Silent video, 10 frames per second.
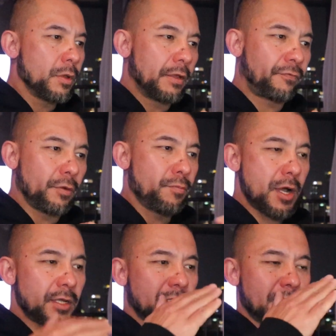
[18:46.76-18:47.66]
if the
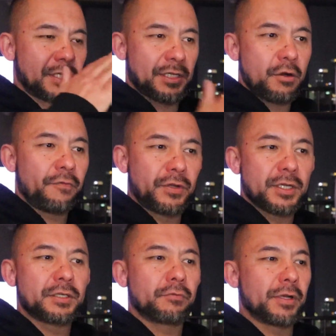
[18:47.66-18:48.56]
mask itself
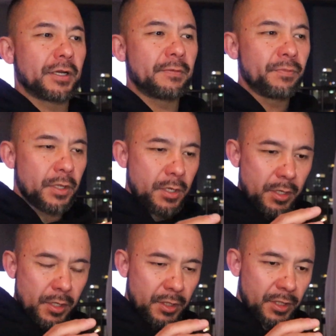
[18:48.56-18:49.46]
doesn't really
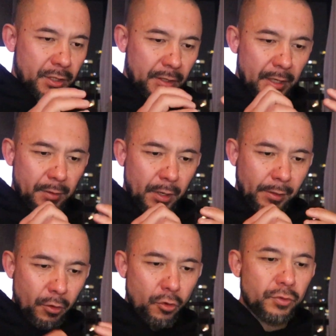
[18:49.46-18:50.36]

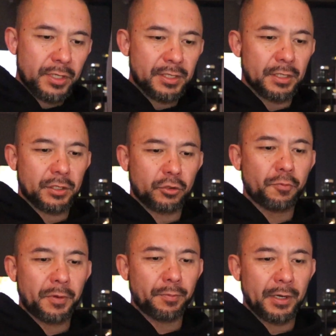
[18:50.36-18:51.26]
alone doesn't
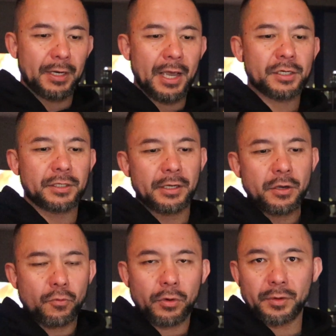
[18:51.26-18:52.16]
stop it, but it actually,
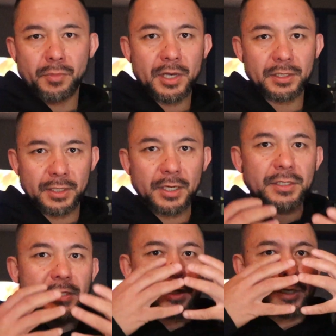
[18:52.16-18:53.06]
what the mask does
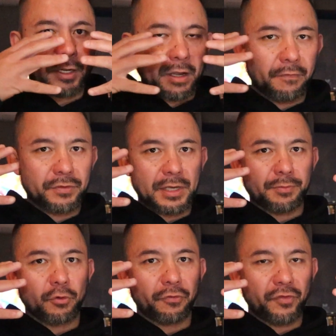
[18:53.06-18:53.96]
is actually covers
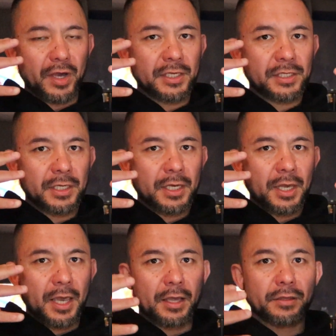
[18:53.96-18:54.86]
up your face,
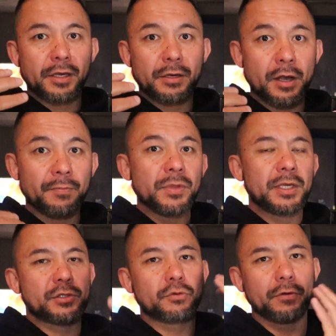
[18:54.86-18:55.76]
and then
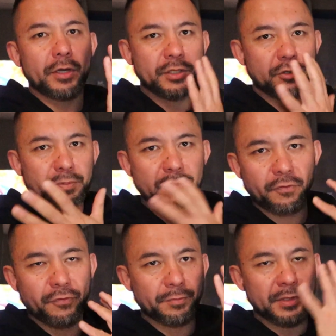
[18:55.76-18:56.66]
it sort of like stops
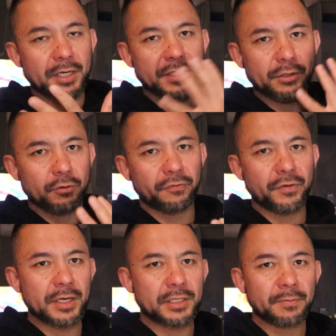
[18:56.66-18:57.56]
you from touching your
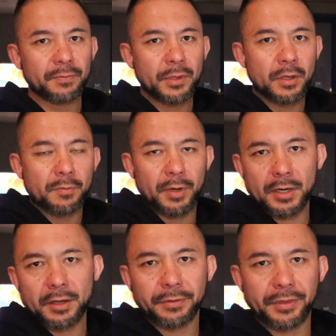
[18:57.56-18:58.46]
face. But
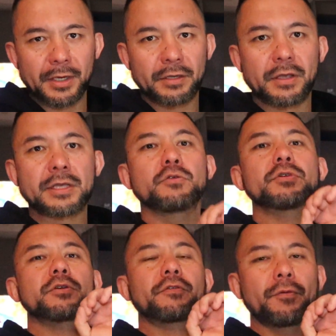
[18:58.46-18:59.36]
another thing is
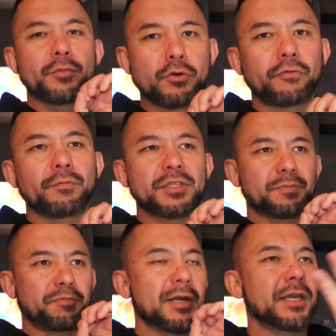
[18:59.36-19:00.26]
also from
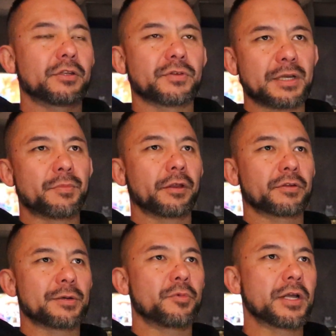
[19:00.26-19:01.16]
spreading it to
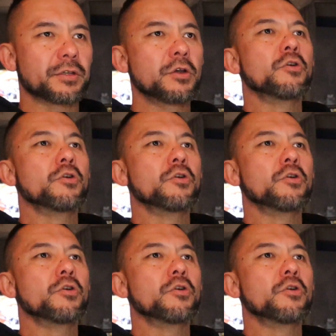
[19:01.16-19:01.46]
someone else.